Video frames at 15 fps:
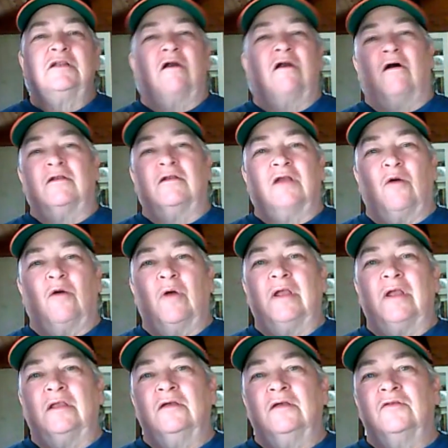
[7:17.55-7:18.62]
and
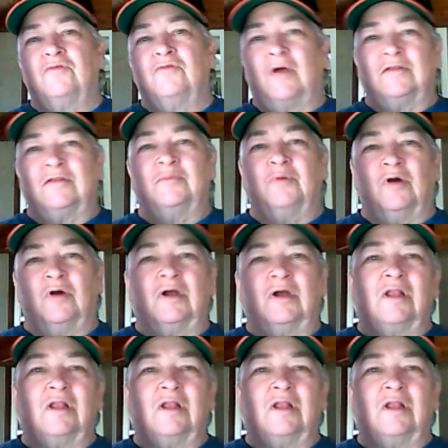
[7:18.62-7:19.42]
ongoing throughout the book.